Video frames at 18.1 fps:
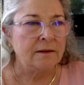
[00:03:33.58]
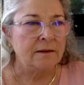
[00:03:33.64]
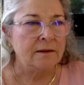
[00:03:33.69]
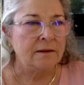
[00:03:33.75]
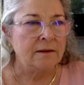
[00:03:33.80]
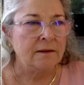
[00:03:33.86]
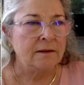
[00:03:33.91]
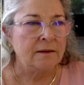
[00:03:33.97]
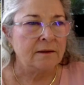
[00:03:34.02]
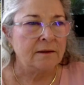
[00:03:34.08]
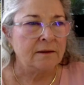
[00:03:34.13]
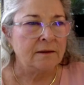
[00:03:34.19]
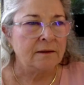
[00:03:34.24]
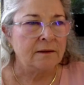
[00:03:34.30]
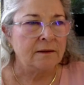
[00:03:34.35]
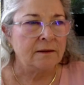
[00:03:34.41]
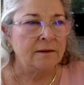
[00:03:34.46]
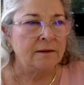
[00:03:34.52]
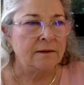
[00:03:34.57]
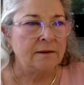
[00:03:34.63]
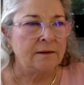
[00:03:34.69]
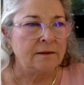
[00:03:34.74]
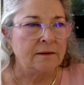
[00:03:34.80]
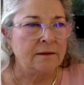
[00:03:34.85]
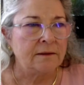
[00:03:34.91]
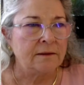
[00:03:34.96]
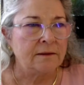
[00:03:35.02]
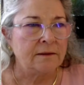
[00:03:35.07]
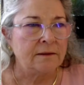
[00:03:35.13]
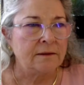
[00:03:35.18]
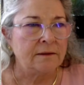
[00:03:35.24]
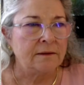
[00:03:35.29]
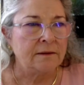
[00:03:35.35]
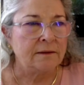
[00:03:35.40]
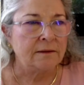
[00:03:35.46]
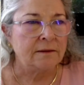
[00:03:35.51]

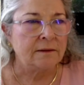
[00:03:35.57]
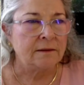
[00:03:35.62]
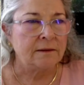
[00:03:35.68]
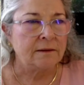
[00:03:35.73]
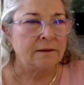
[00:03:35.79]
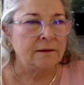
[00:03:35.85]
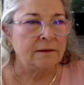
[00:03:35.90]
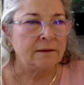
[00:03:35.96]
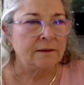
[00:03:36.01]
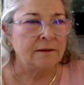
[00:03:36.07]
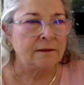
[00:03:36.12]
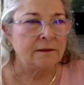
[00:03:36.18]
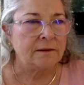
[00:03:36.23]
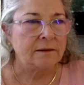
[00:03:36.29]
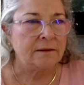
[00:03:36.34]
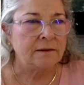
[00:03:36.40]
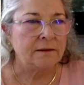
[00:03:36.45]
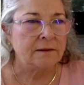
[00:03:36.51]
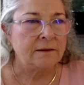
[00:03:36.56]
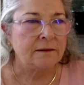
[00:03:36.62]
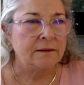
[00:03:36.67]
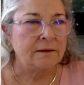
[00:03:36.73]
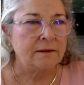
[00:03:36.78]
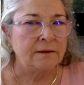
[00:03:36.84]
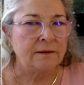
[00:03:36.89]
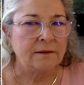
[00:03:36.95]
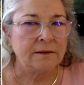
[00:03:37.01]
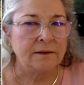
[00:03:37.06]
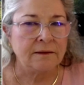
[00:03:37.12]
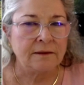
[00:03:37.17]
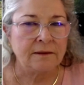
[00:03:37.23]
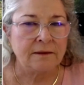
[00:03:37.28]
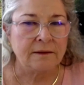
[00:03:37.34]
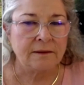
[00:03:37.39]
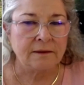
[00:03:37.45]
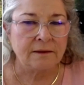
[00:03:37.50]

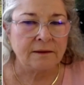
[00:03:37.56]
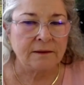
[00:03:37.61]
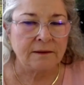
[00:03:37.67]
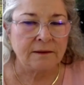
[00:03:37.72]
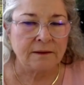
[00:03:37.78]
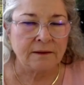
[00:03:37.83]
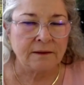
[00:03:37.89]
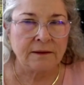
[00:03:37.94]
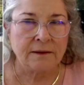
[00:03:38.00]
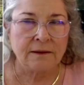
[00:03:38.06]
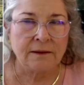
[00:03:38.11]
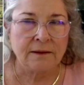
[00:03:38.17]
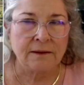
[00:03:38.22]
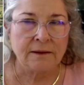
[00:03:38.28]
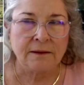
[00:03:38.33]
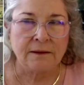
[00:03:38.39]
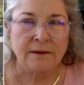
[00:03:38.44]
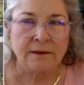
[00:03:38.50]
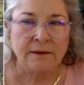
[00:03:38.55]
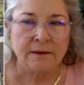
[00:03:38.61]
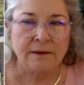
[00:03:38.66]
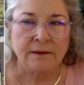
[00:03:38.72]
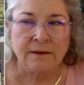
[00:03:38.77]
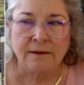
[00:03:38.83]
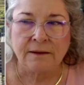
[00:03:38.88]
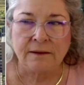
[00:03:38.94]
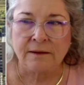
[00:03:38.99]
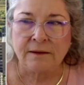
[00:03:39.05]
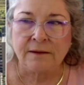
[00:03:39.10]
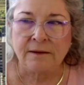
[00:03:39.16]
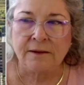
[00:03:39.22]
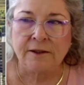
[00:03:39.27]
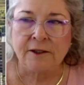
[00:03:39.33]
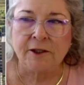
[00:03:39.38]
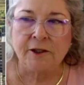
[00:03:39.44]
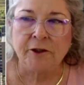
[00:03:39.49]
The person shown says nothing.